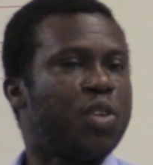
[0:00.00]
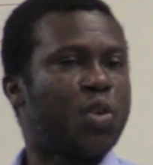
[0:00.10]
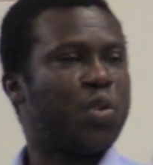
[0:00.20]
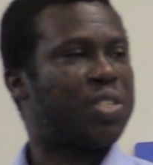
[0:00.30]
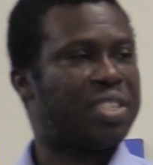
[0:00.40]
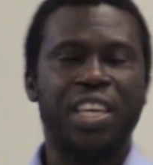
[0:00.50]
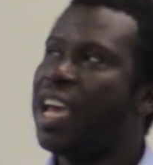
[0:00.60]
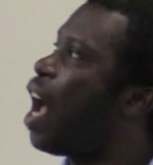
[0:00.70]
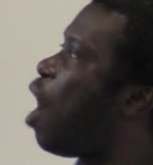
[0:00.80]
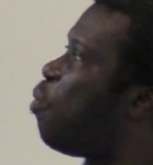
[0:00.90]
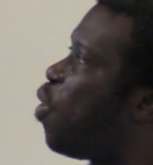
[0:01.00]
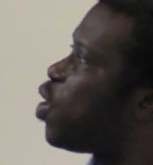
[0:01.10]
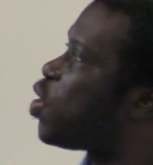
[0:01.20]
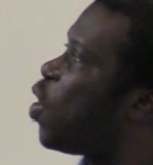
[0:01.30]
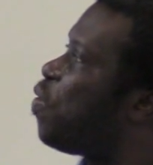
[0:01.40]
So you see how
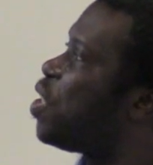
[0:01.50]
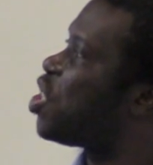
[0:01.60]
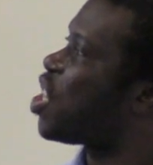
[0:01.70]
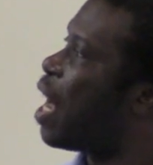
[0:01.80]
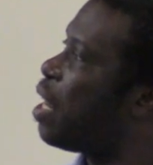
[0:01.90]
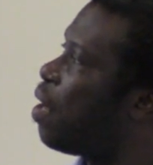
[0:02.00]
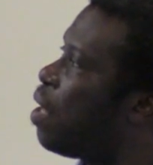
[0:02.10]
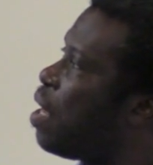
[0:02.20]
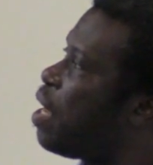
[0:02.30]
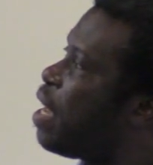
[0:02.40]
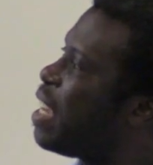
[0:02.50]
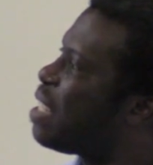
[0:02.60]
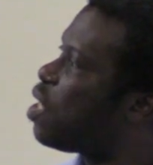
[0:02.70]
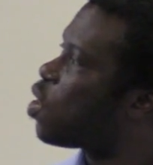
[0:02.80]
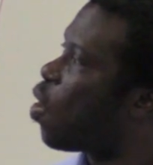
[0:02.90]
much of the channel is
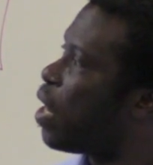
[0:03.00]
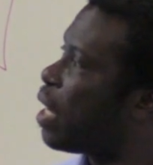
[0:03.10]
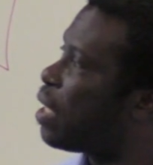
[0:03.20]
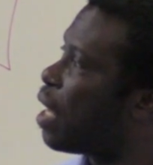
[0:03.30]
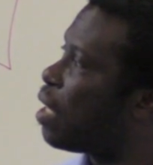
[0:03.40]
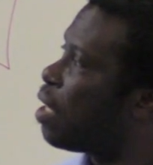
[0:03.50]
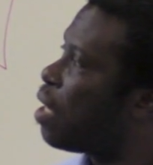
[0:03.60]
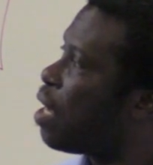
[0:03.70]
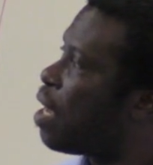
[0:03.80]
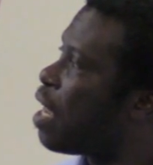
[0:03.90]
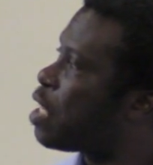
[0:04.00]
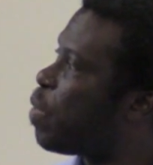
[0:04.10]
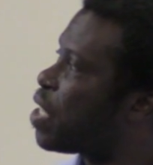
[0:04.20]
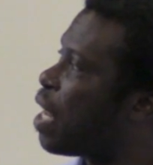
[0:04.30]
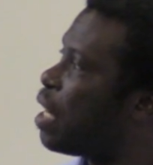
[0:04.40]
disconnected,
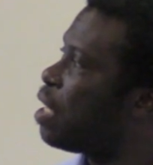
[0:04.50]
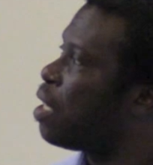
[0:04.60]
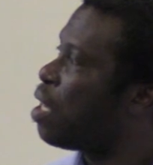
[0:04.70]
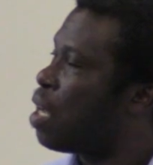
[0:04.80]
especially.